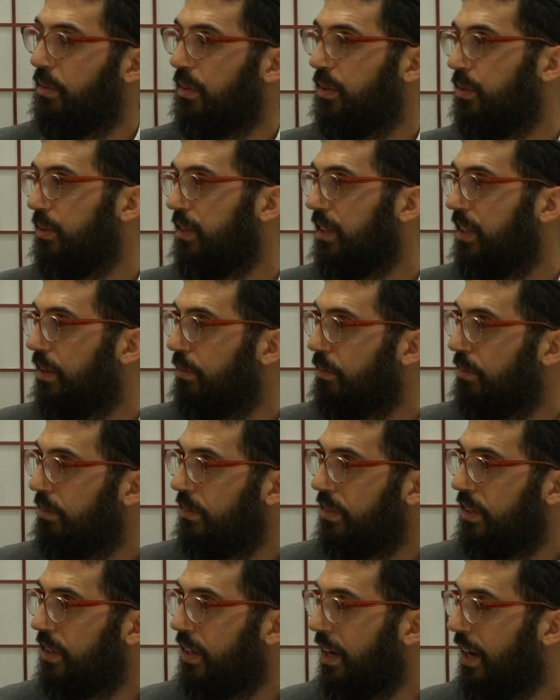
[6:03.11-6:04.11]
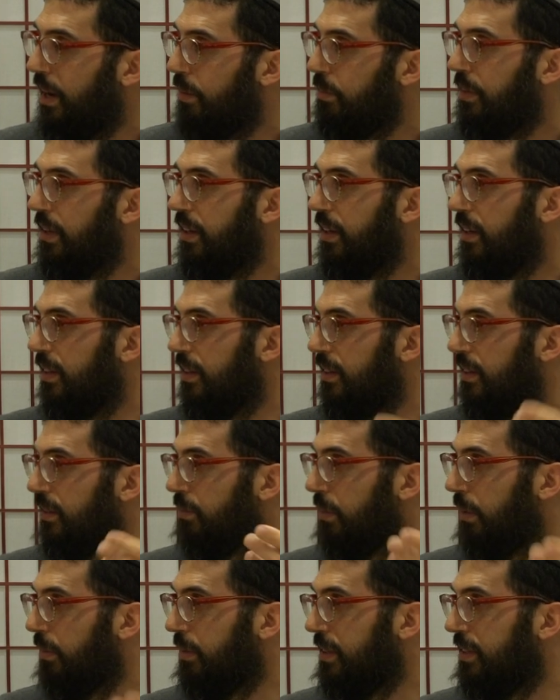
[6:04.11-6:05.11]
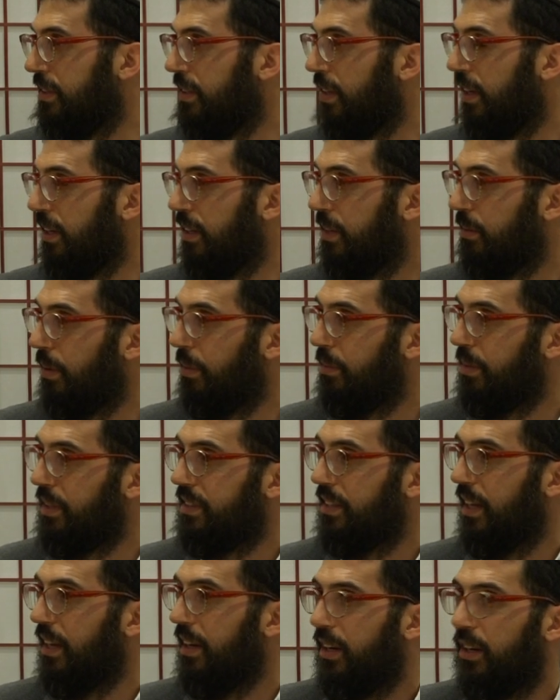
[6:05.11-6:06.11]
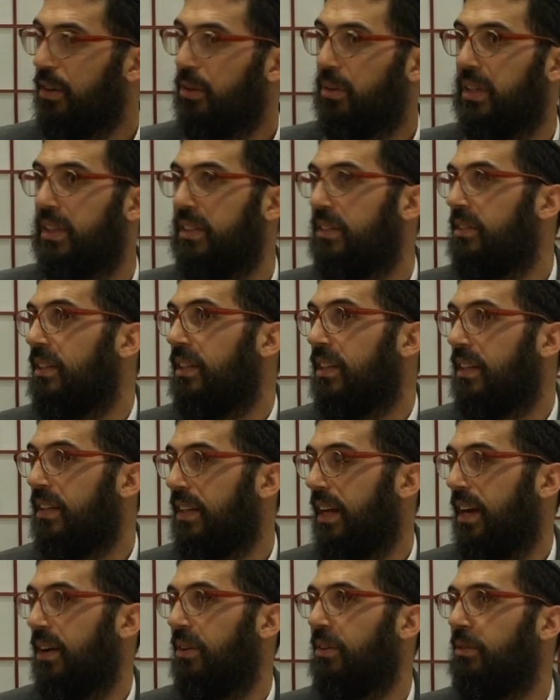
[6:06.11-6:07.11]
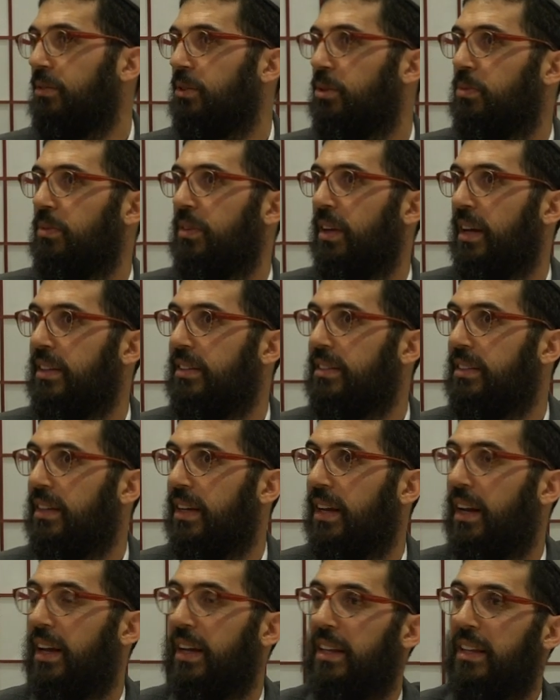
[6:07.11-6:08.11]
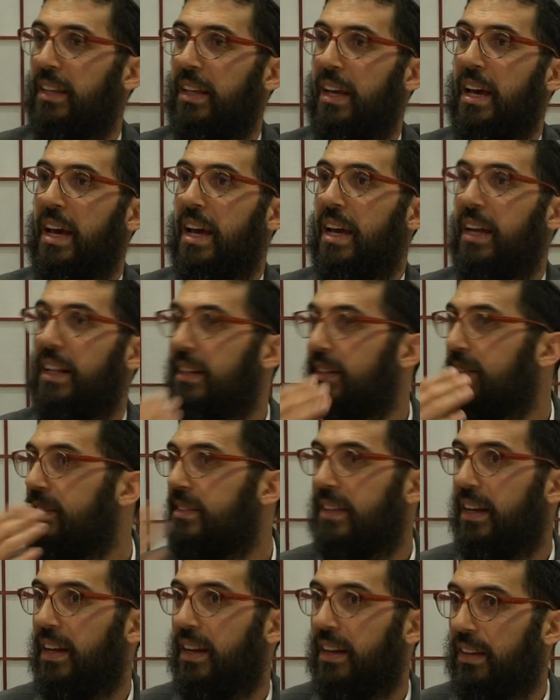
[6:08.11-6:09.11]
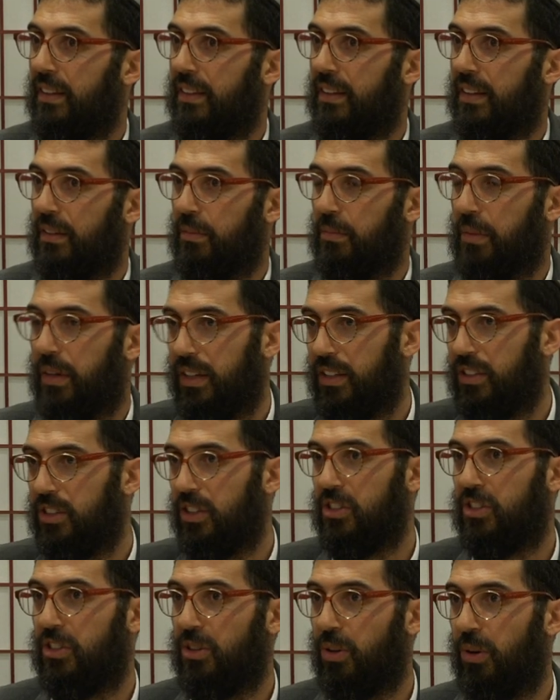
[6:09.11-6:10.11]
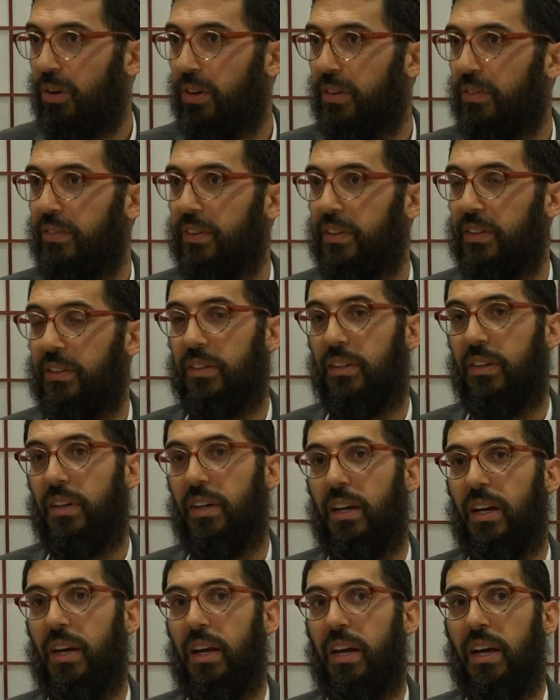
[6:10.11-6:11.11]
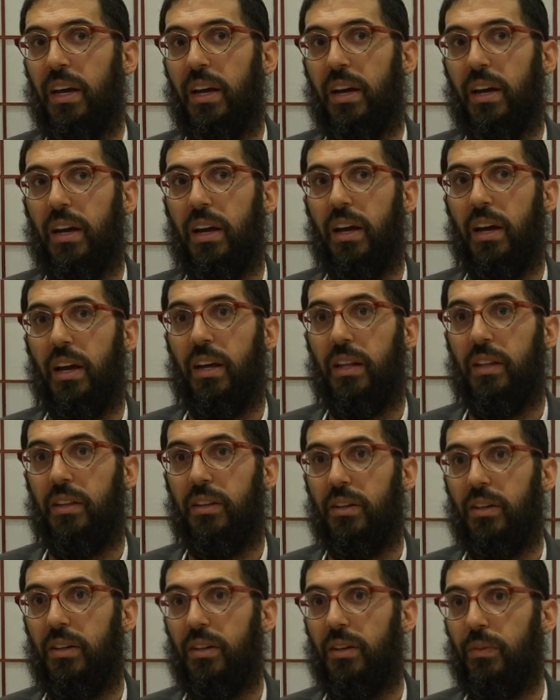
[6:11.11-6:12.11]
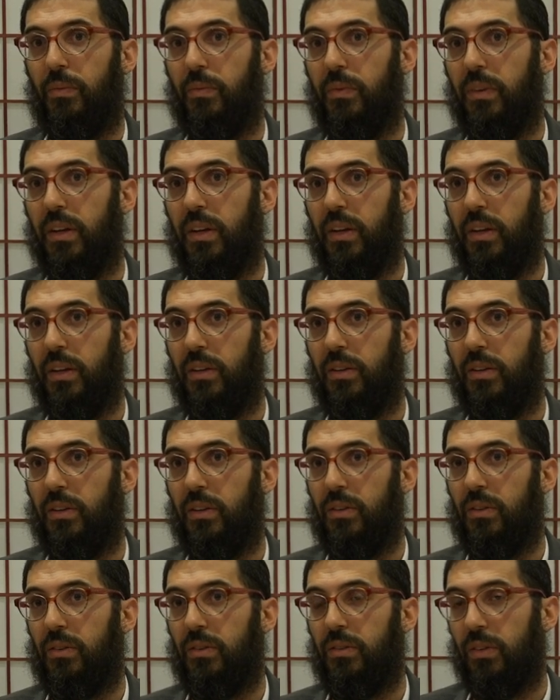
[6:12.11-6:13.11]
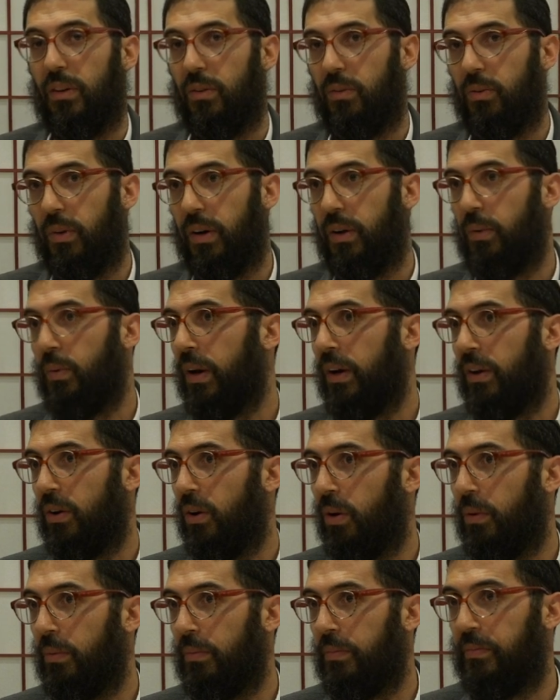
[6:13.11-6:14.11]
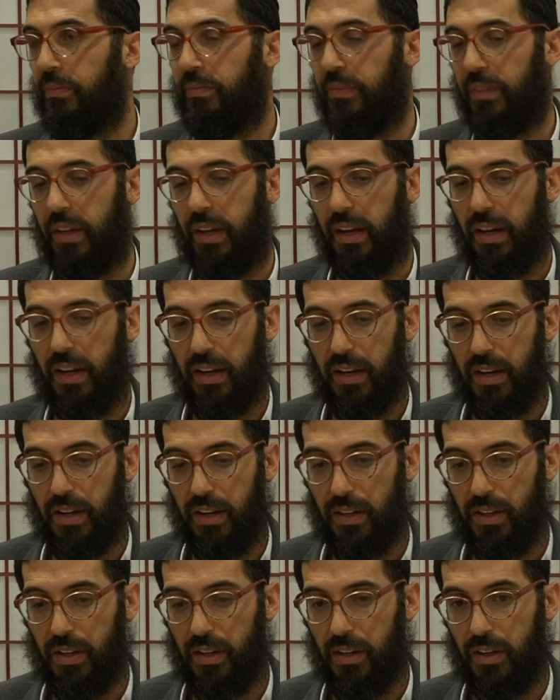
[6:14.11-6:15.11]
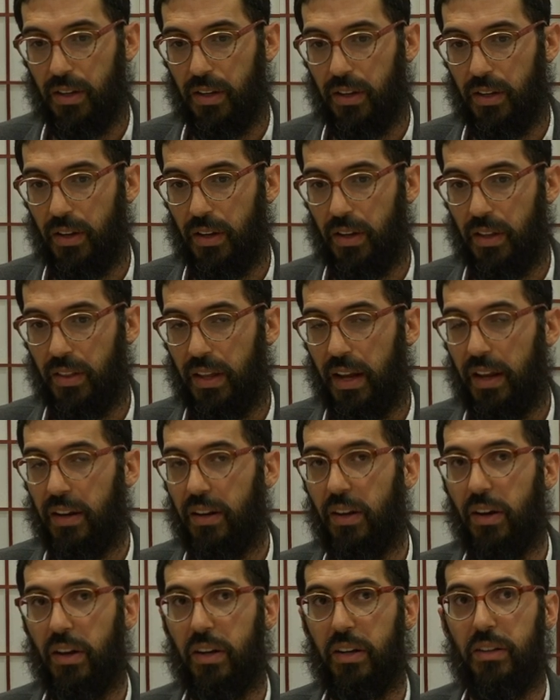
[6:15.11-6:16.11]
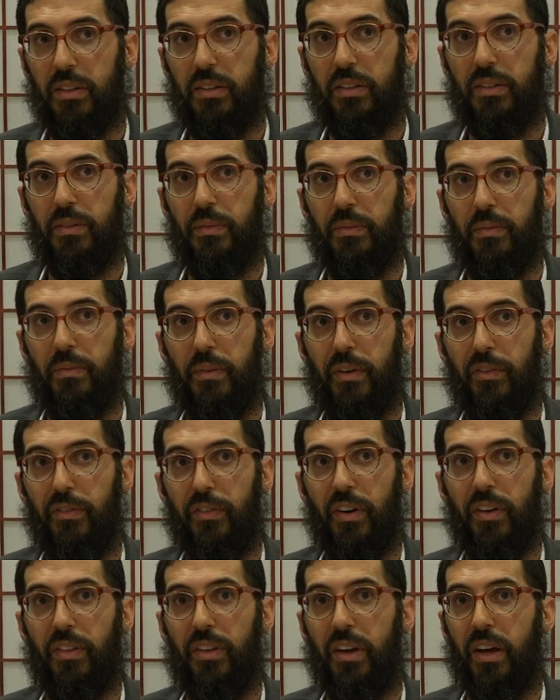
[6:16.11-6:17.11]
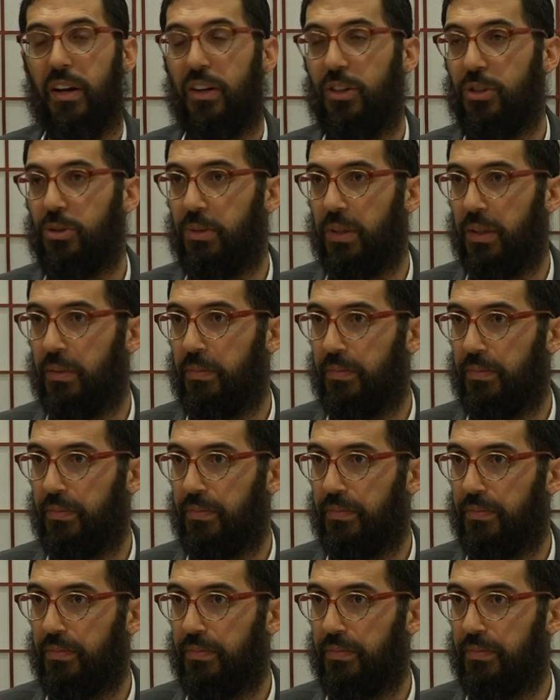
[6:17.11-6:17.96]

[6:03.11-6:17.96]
between the, the Rebbe and the Baba and the Baba Sali, look, he's sitting down in Shmoneh Esrei. Like he didn't say anything, but he just thought of it, and uh, then we went home. And that night, my father had a dream